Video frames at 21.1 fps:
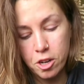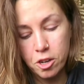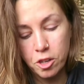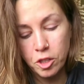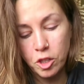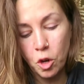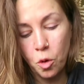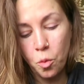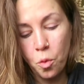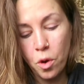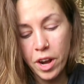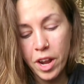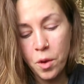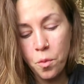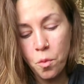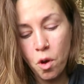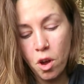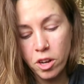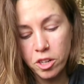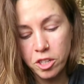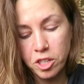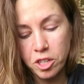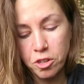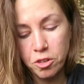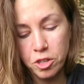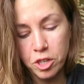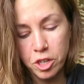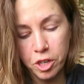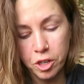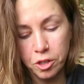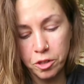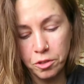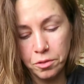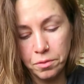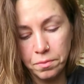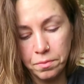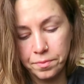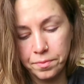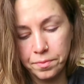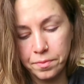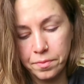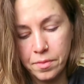So what I want to
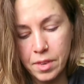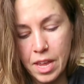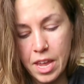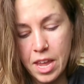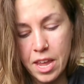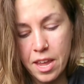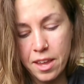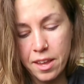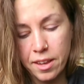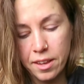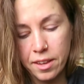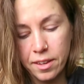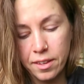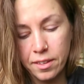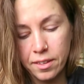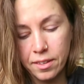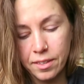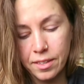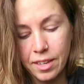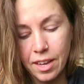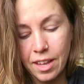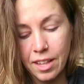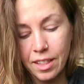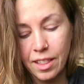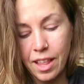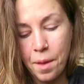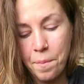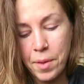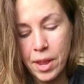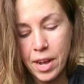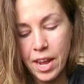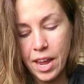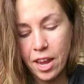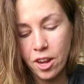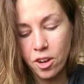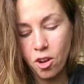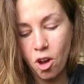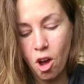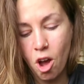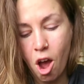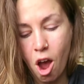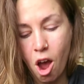do is
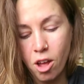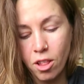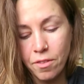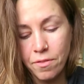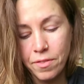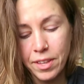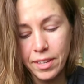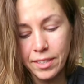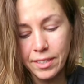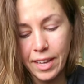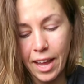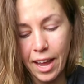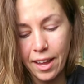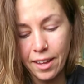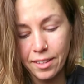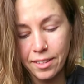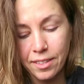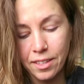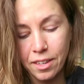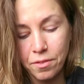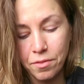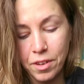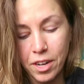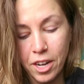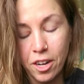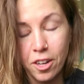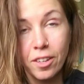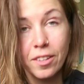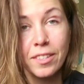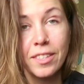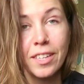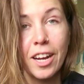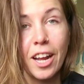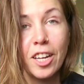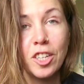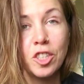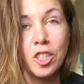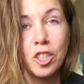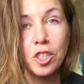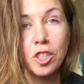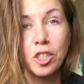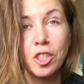eliminate all of the sets of needles that I
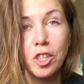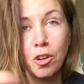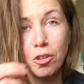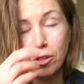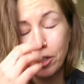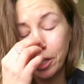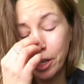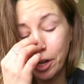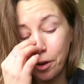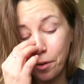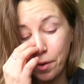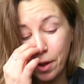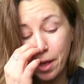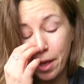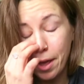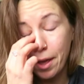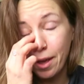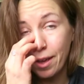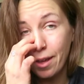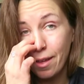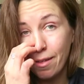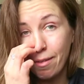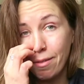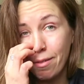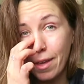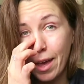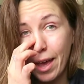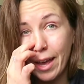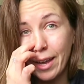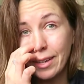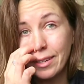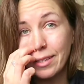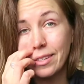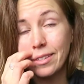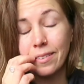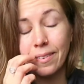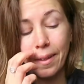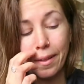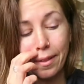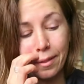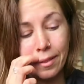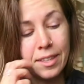just showed you that
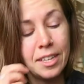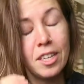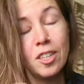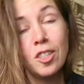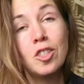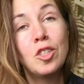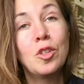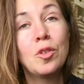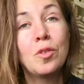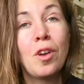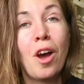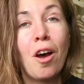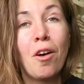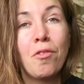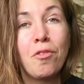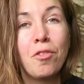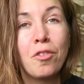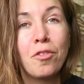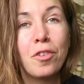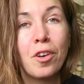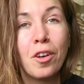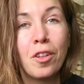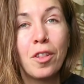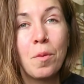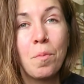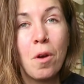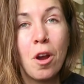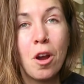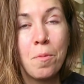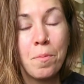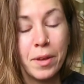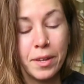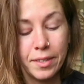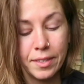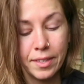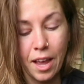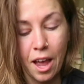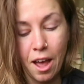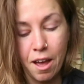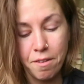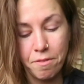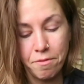these do not fulfill the purpose
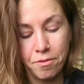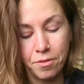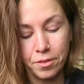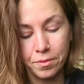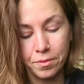of.